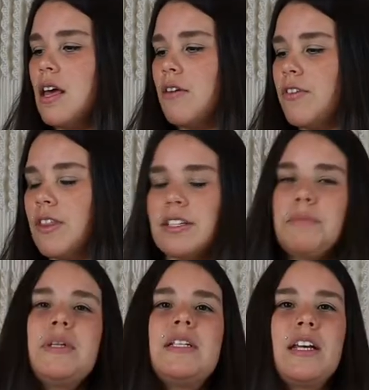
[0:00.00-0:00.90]
for this
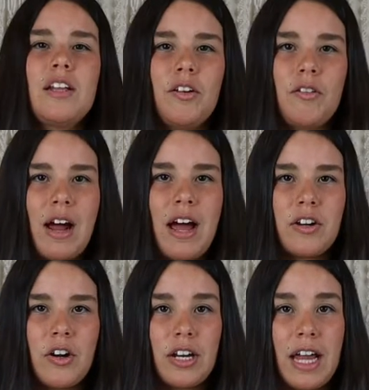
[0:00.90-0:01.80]
particular round,
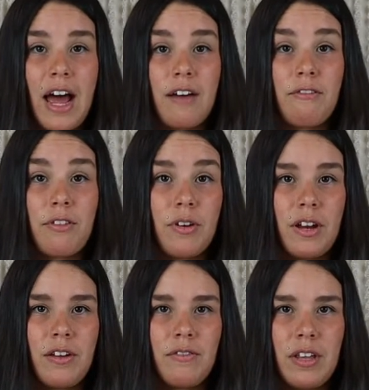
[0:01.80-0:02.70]
I only have
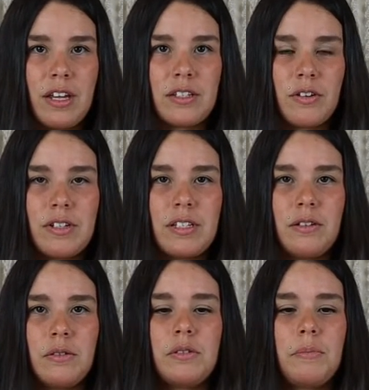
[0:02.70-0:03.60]
30 of these
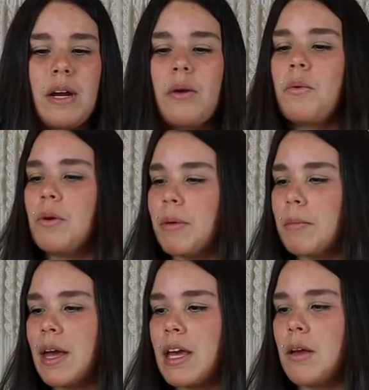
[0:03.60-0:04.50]
crystals, but I will be
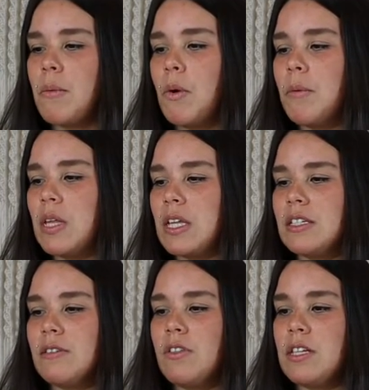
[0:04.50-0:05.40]
making more
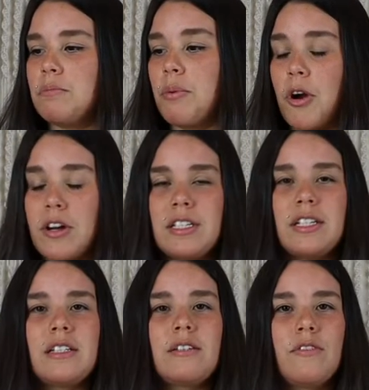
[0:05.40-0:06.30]
because of this
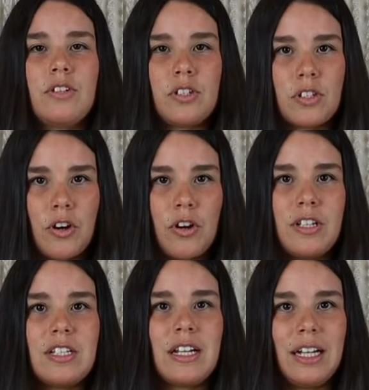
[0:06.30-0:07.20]
process of the
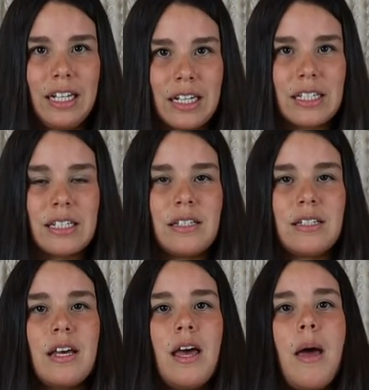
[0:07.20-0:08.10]
stones and
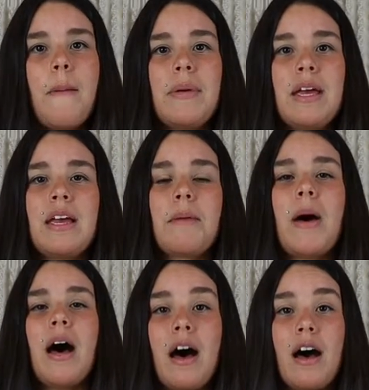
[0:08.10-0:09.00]
elixirs being
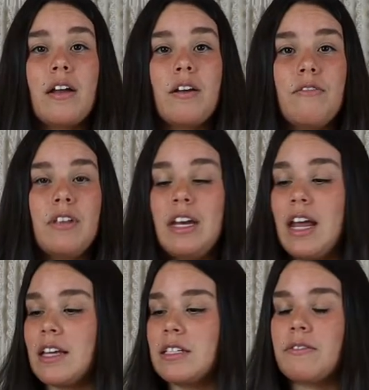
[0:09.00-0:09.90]
part of the
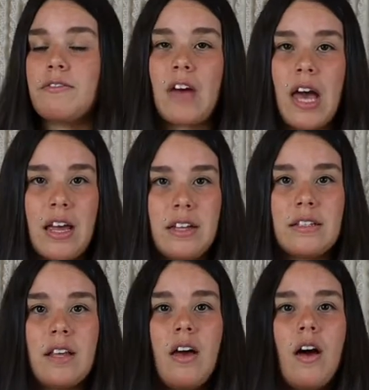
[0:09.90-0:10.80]
next
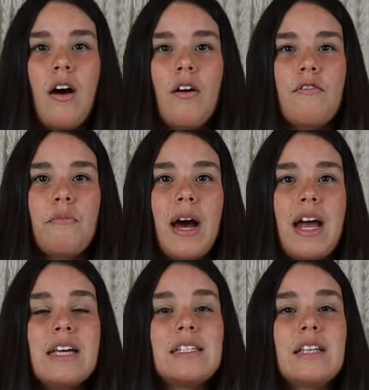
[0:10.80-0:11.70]
phase of my
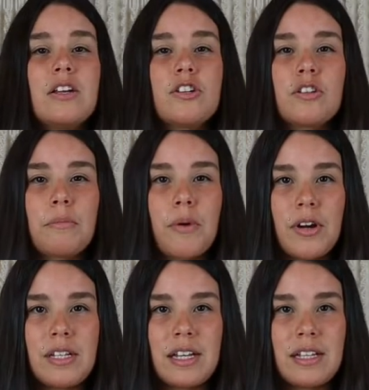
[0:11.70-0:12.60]
ascension
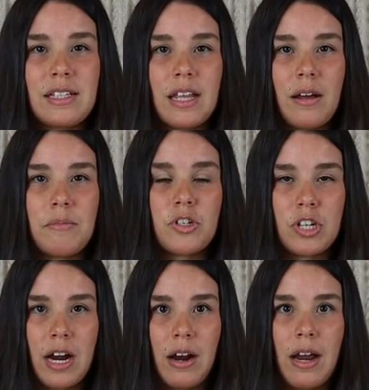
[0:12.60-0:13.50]
process that I'm
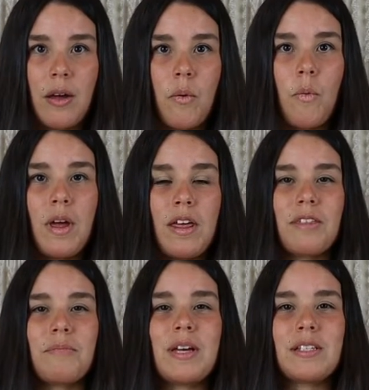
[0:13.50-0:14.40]
sharing
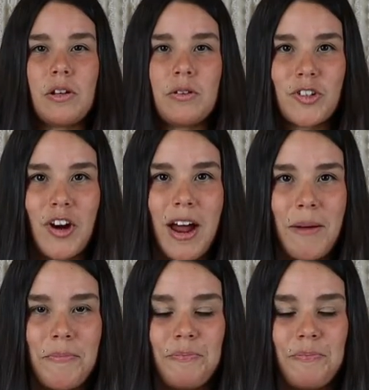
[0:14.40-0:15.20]
with my soul tribe.